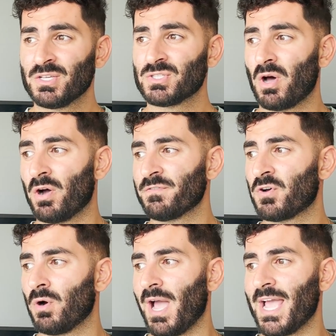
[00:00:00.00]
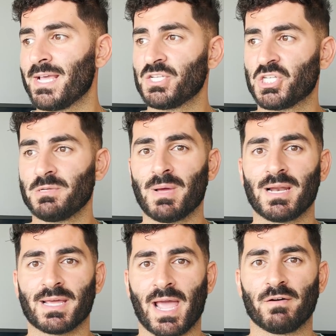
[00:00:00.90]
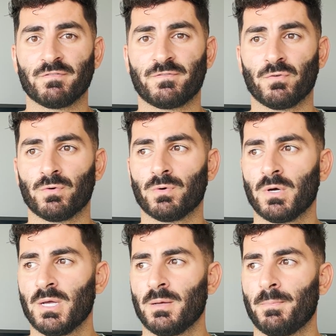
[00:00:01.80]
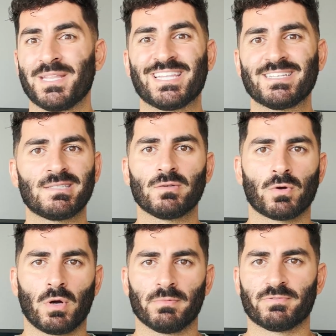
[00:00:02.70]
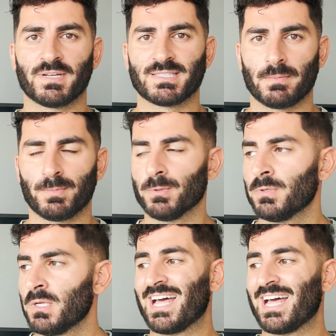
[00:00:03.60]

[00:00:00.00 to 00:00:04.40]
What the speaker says: So I've got a Gmail account for pedrisi.com, for example,